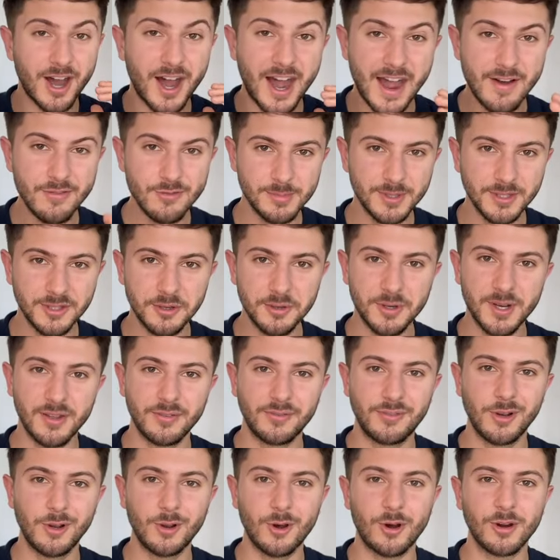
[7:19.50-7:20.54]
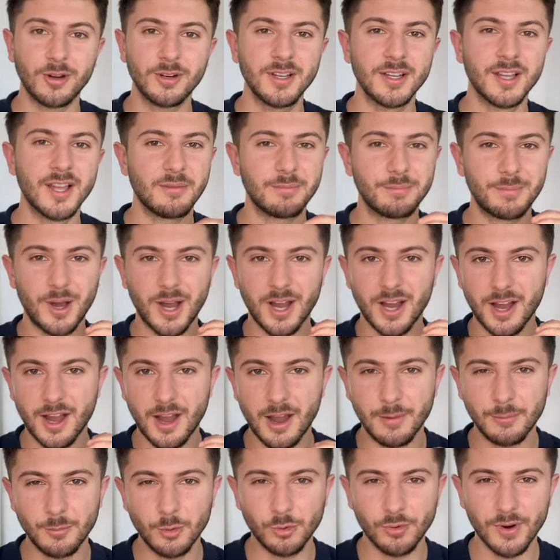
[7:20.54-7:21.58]
haven't been doing it for long, but
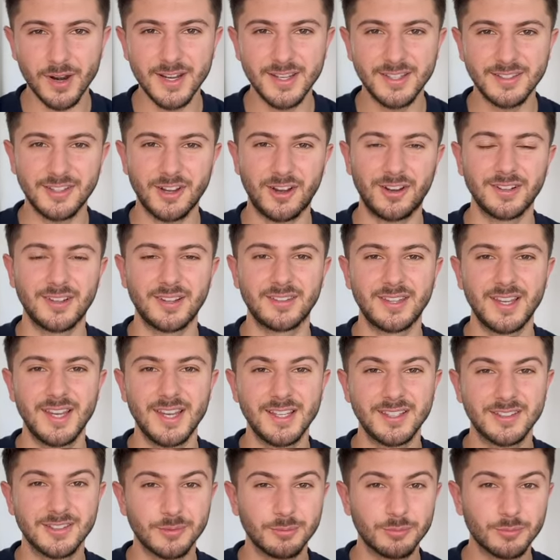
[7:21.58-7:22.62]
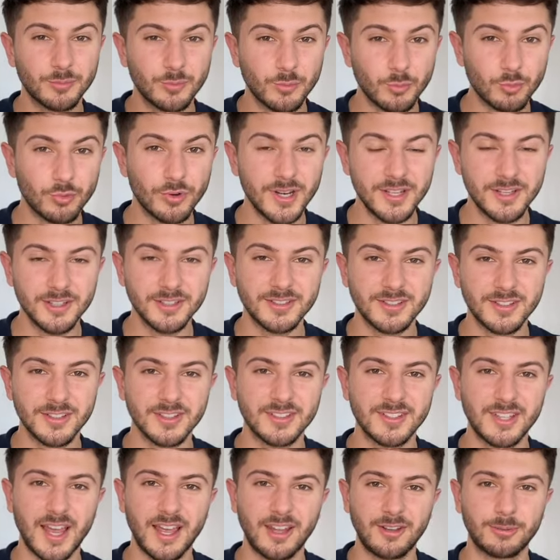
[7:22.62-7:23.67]
I'm already starting to see some really good
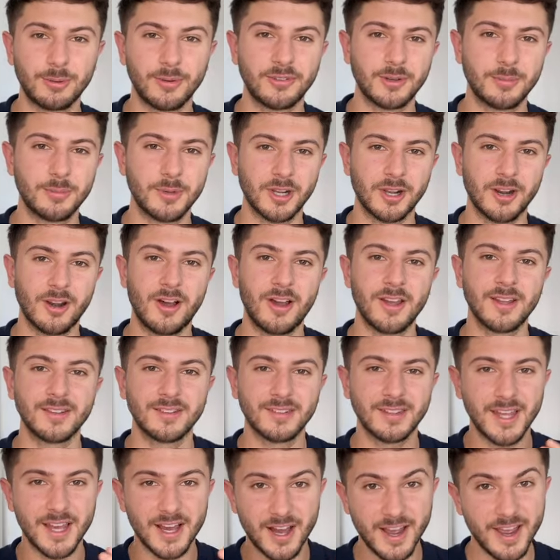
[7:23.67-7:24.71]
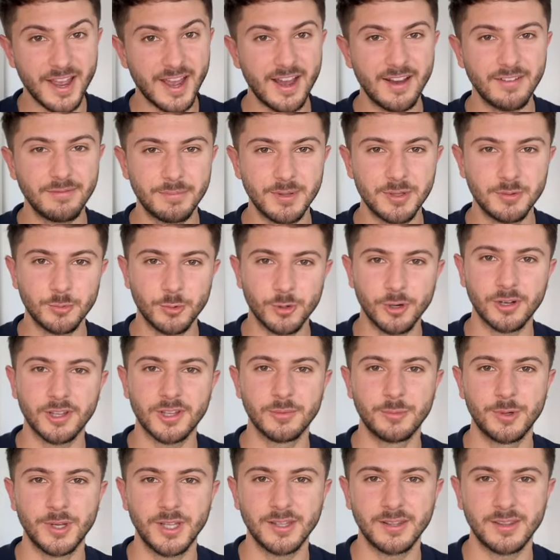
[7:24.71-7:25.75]
success with some of the clients that I have been
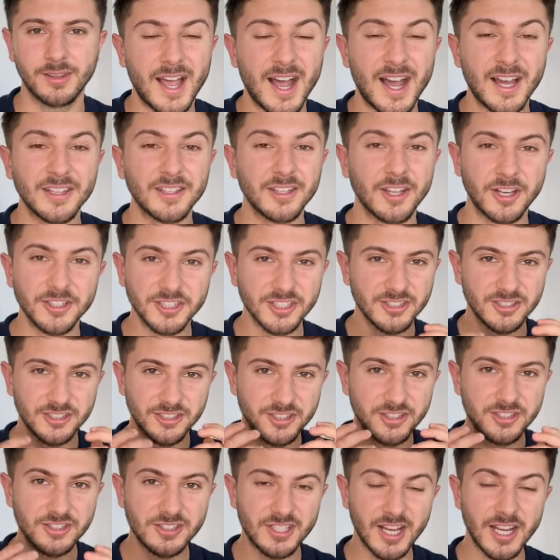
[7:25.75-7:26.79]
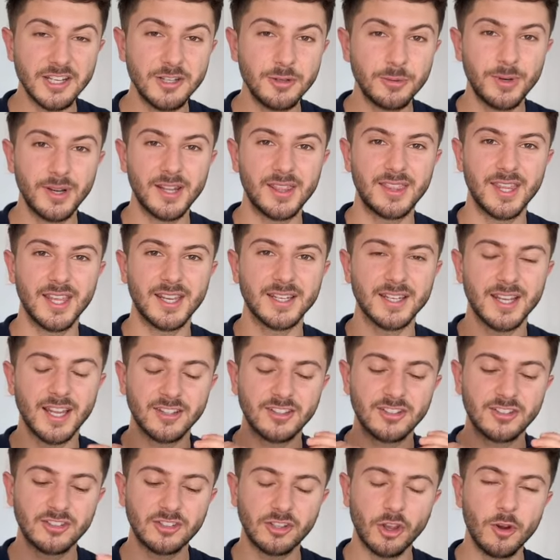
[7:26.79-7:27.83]
working with. And I just genuinely think there's
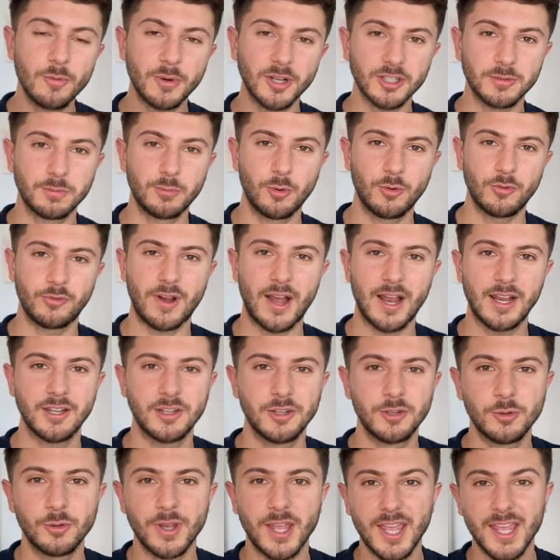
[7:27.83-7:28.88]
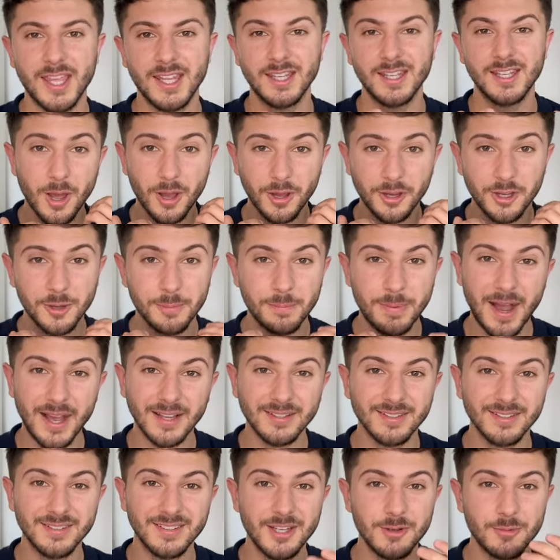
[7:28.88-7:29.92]
so much more value in a
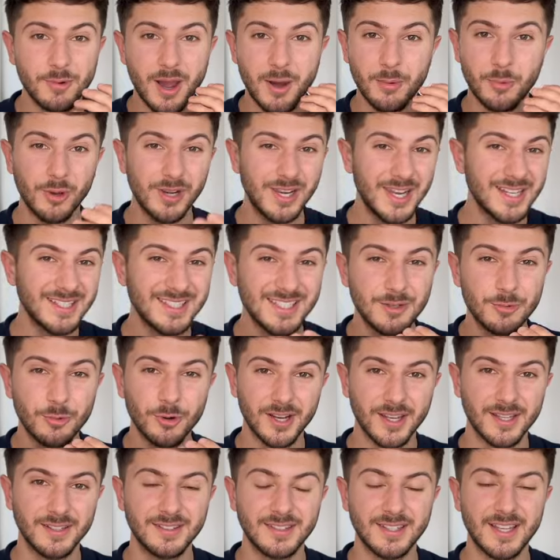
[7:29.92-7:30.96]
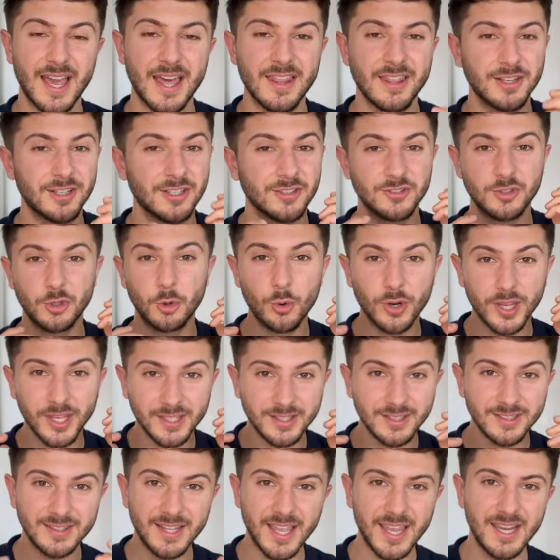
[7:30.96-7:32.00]
capacity where we're literally working together,
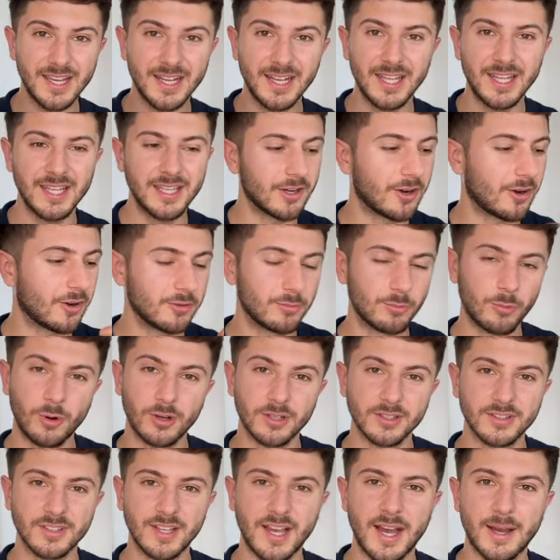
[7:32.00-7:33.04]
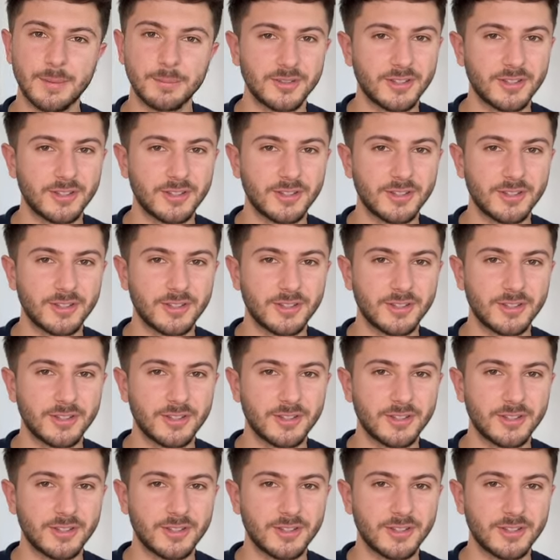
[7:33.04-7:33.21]
talking daily on WhatsApp.